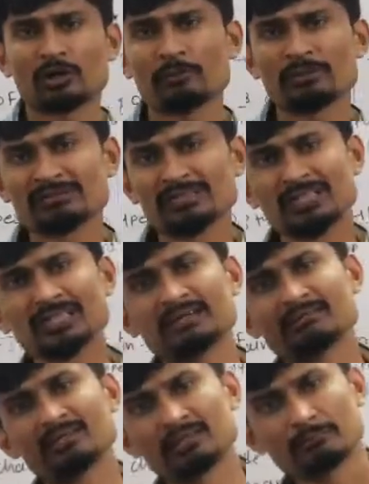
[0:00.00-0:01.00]
obviously
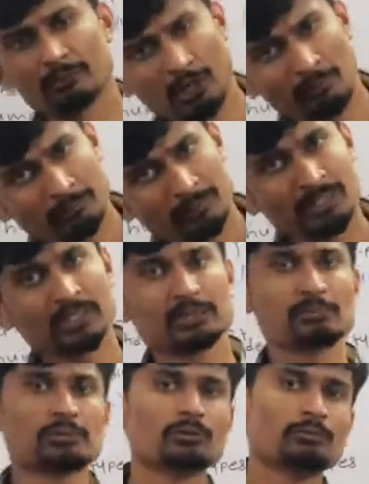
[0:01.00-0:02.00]
decrease in number of
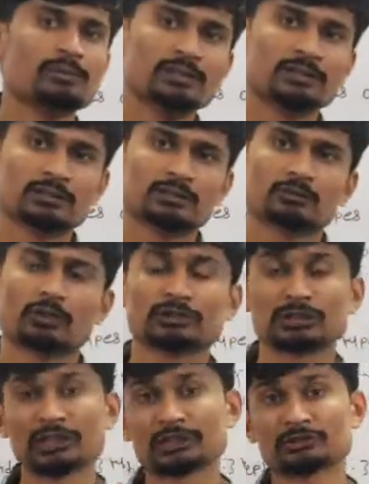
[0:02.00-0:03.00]
hemoglobin,
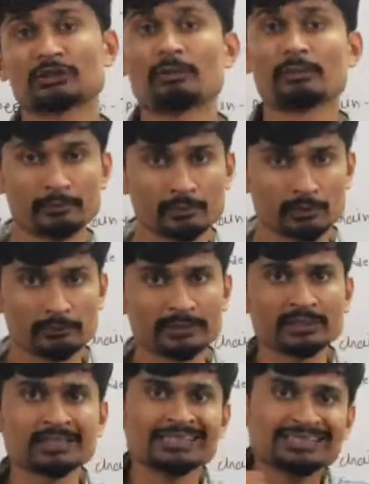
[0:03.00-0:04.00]
concentration of
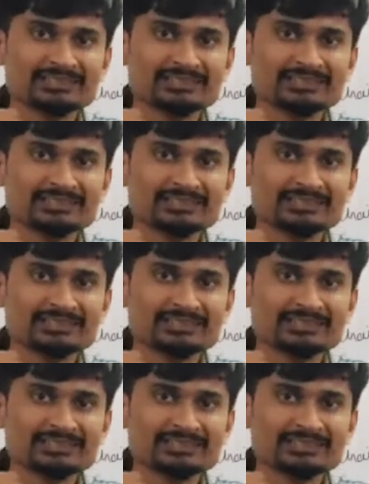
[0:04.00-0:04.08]
hemoglobin.